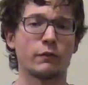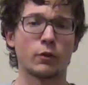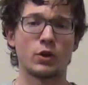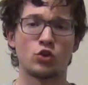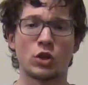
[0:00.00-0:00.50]

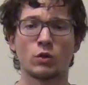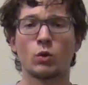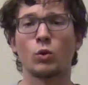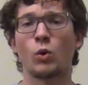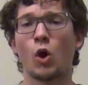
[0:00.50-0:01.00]
for a
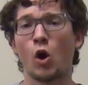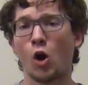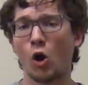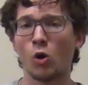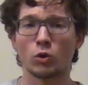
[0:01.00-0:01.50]
general
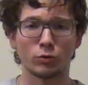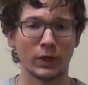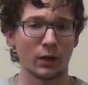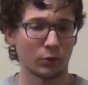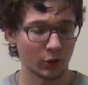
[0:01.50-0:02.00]

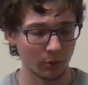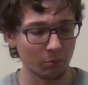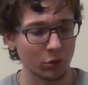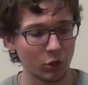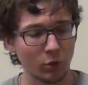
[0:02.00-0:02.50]
all-around
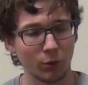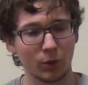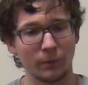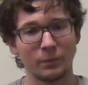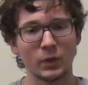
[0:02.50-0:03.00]

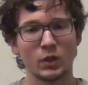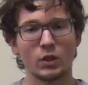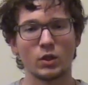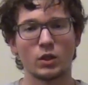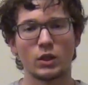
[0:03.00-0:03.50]
computer,
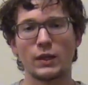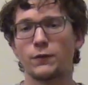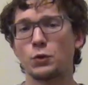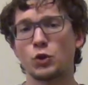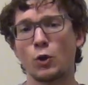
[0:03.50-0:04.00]

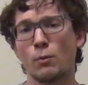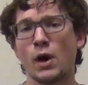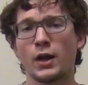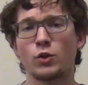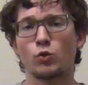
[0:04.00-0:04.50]
if you don't
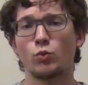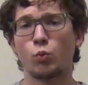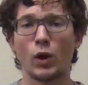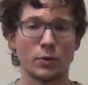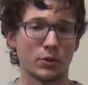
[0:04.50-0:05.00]
mind
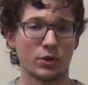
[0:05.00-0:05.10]
whether the